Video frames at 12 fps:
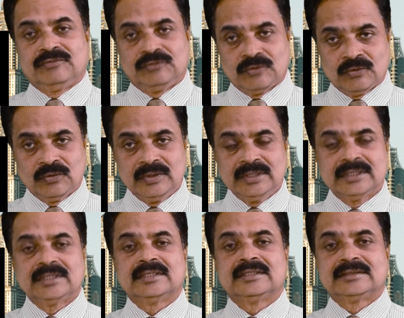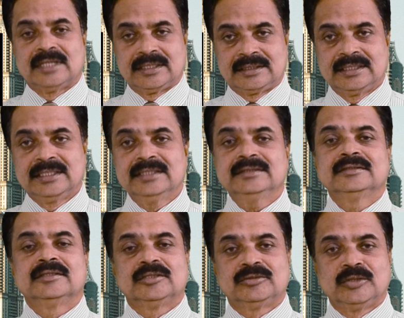4,
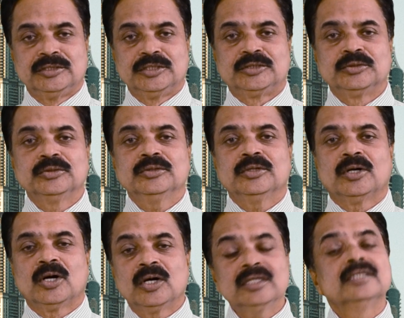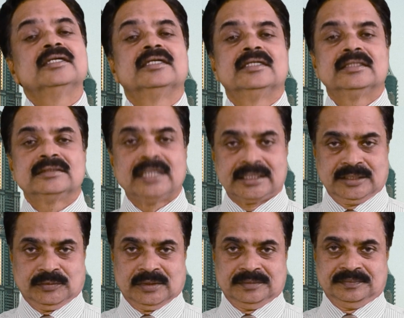13, 22 or
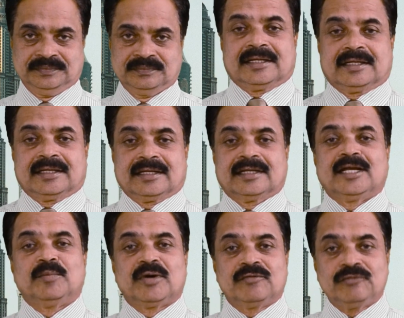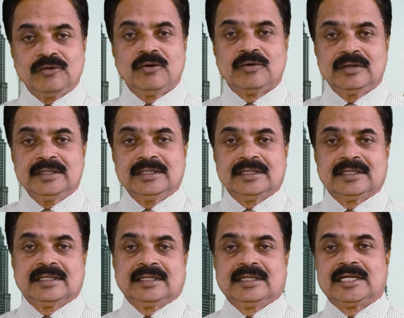31. Number 4
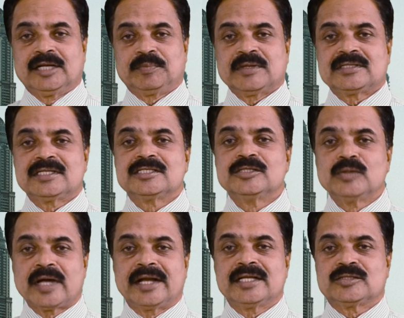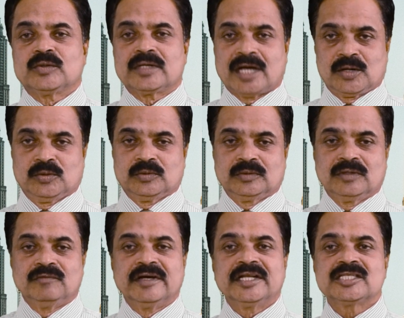represents Uranus or Rahu,
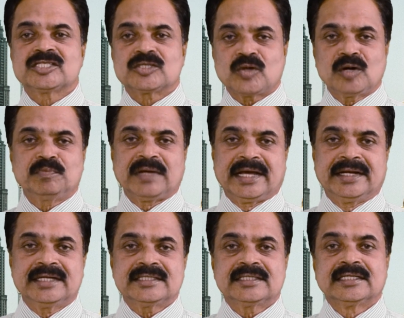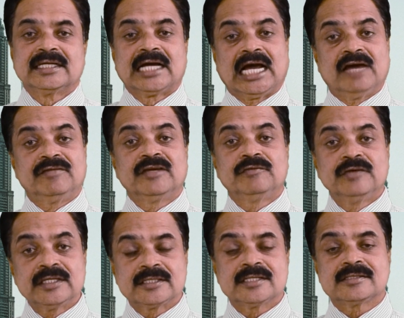very strong planet having
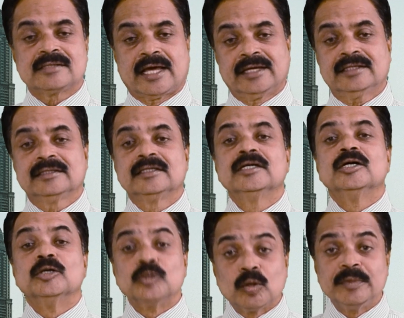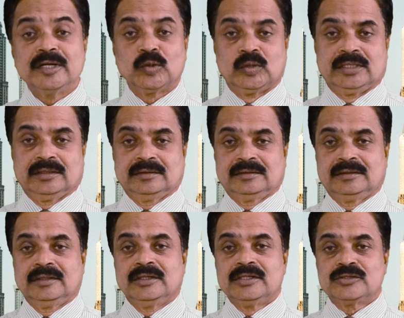features like Robin Hood.
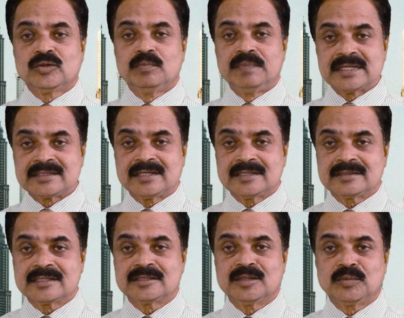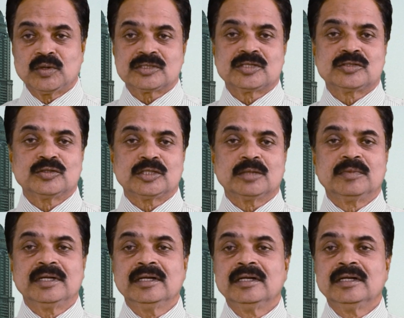So business is the most suitable